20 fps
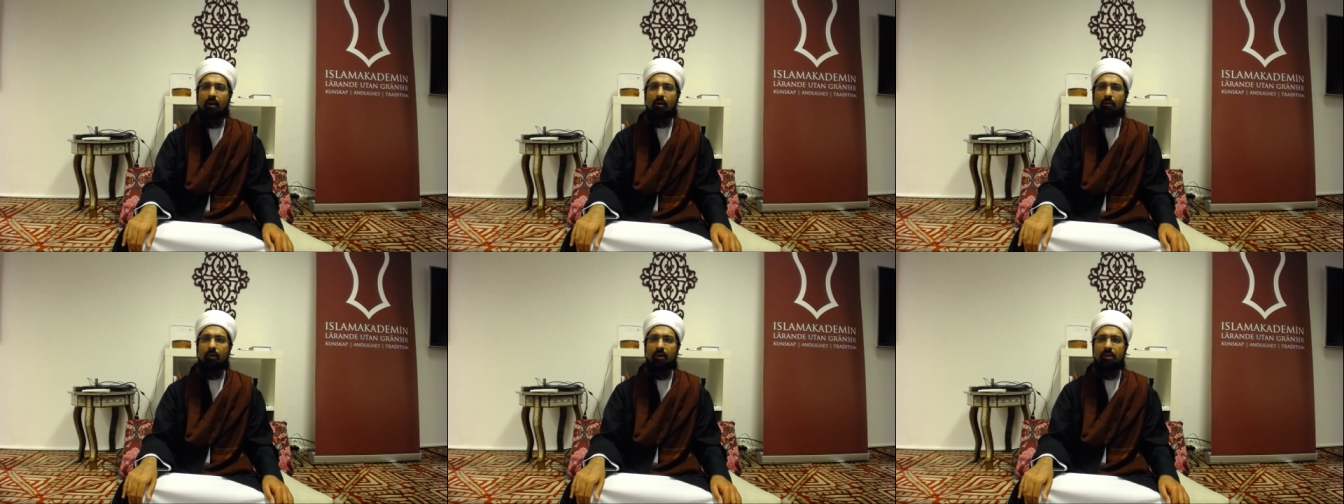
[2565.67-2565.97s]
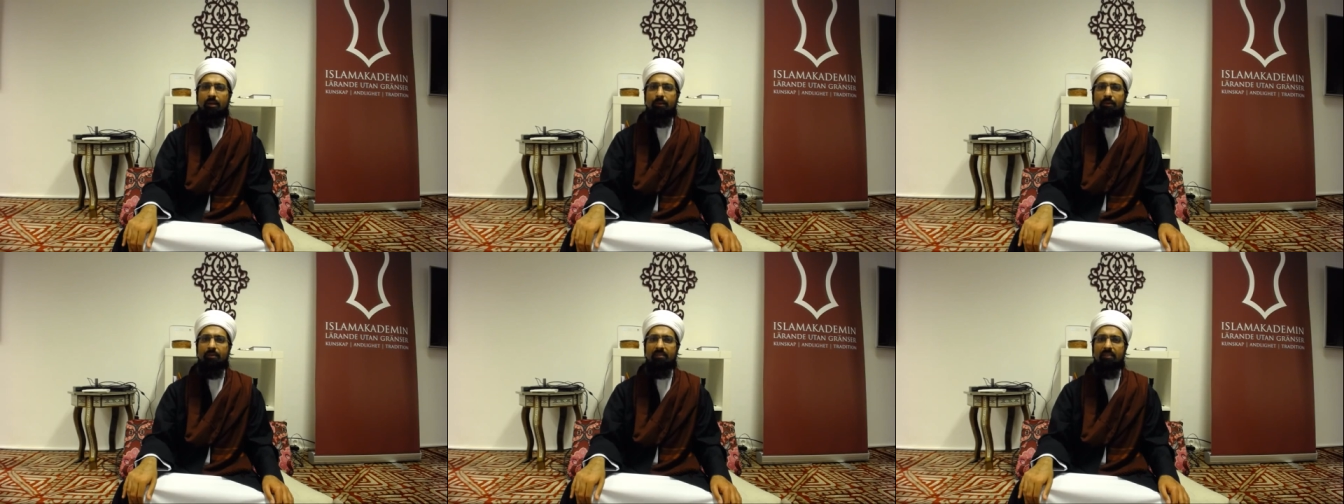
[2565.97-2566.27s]

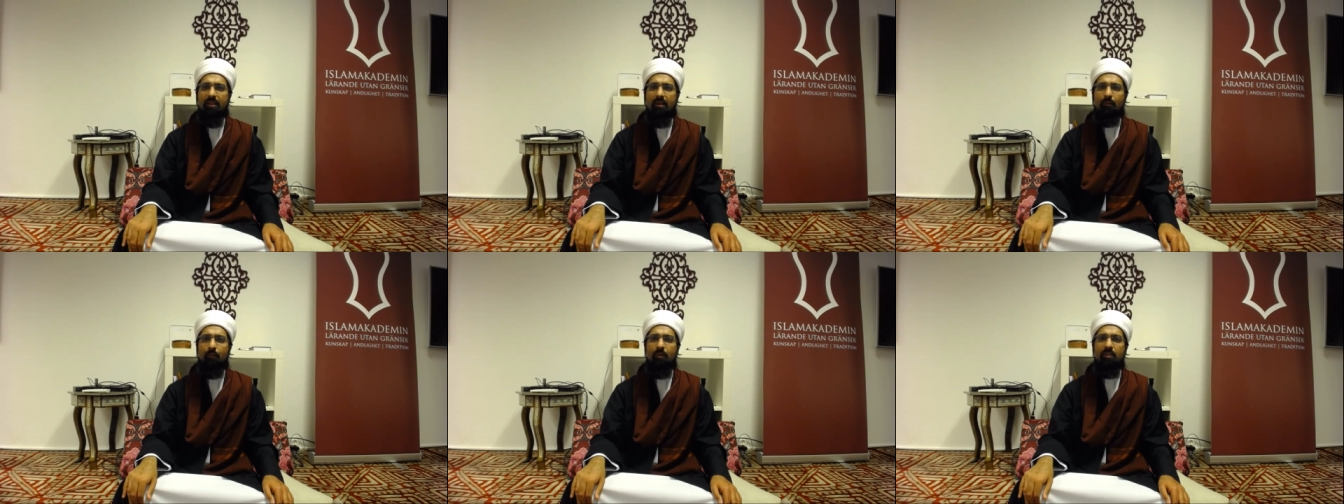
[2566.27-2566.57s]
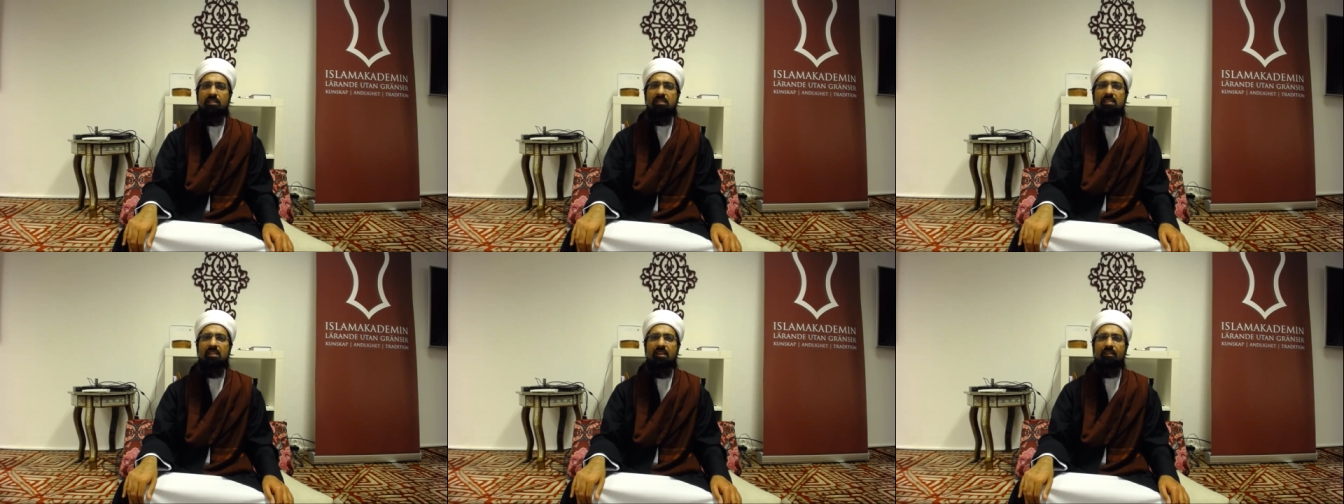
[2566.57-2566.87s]
alaihi wasallam,
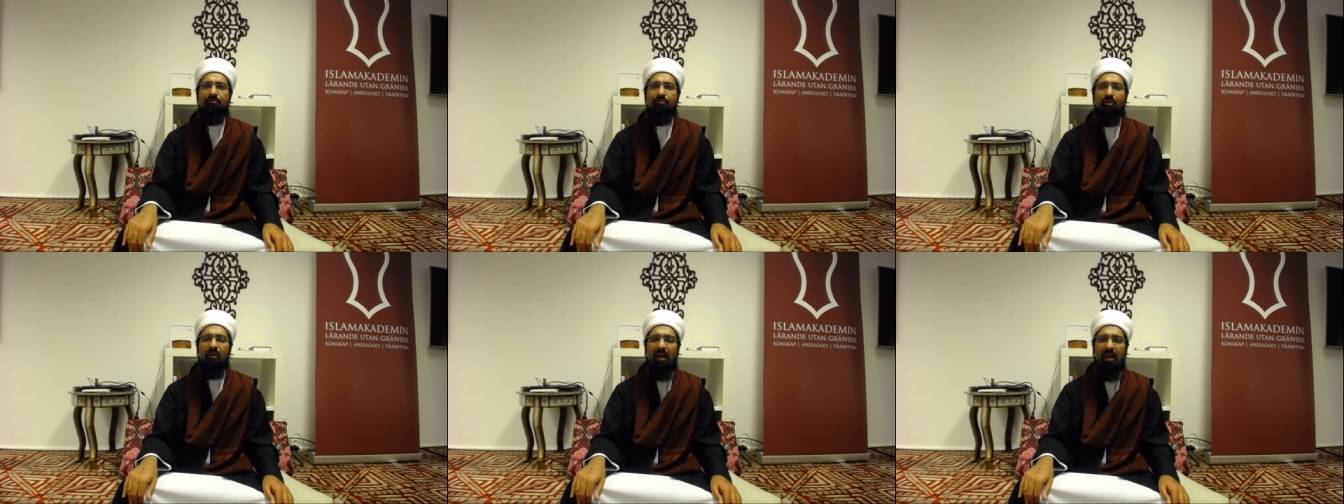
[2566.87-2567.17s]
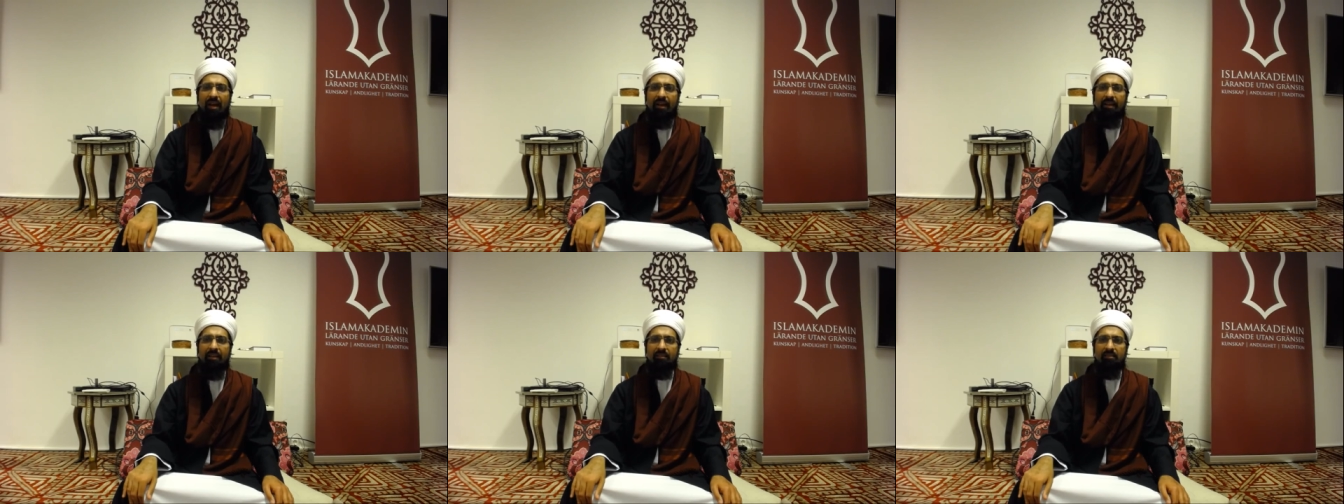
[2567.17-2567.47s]
with tearful
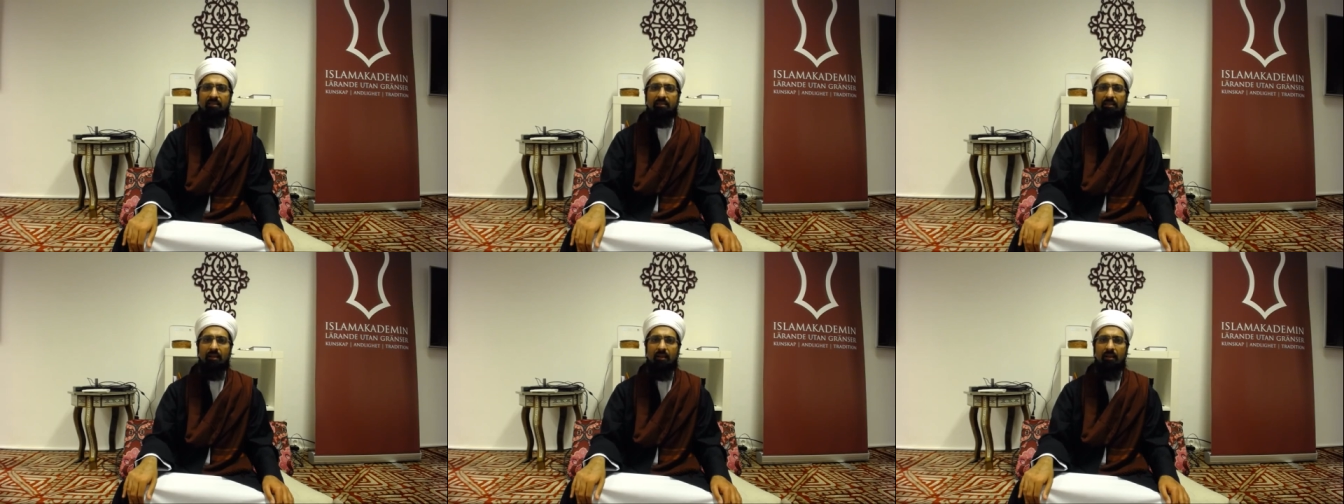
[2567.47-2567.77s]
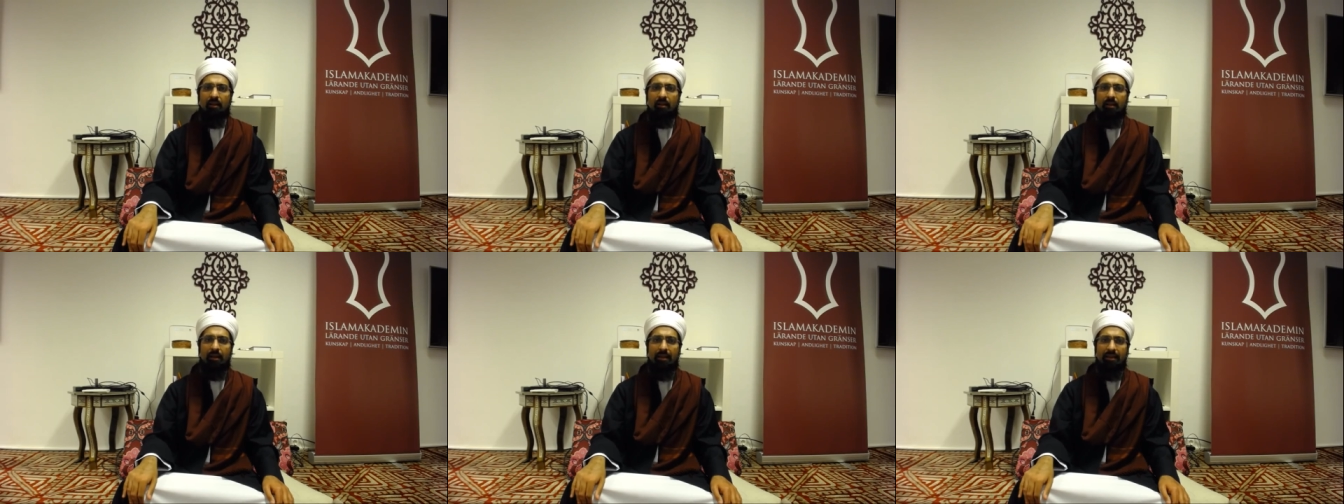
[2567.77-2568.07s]
eyes,
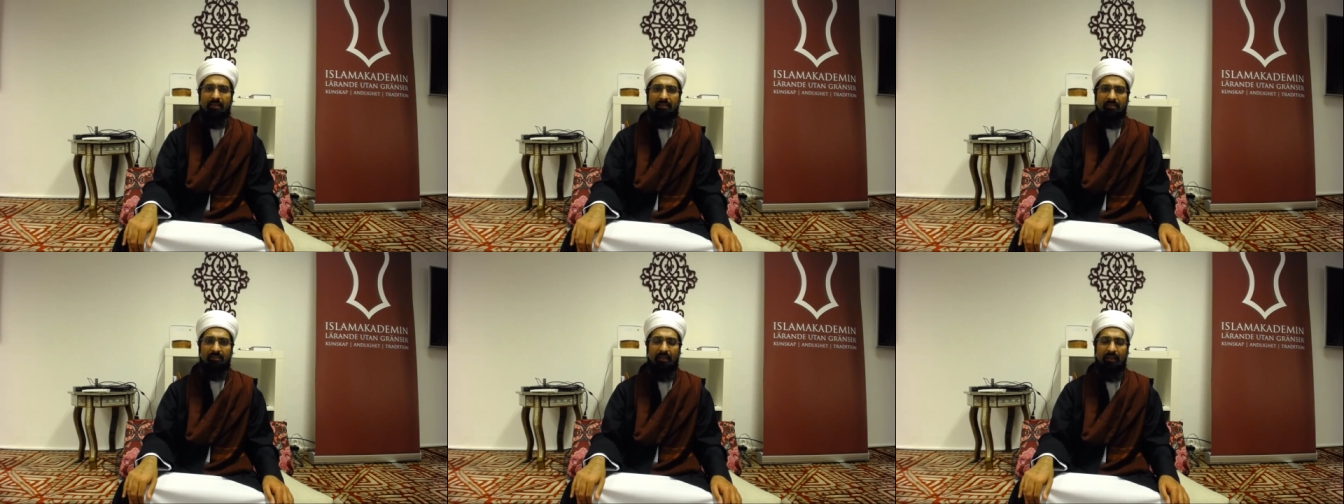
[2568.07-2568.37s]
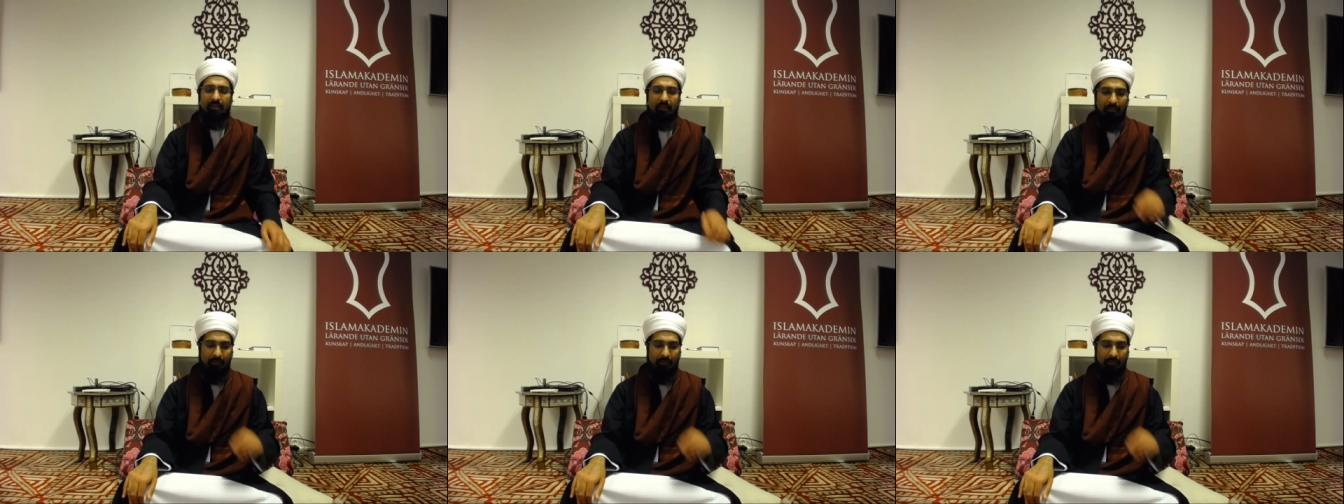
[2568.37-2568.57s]
he said,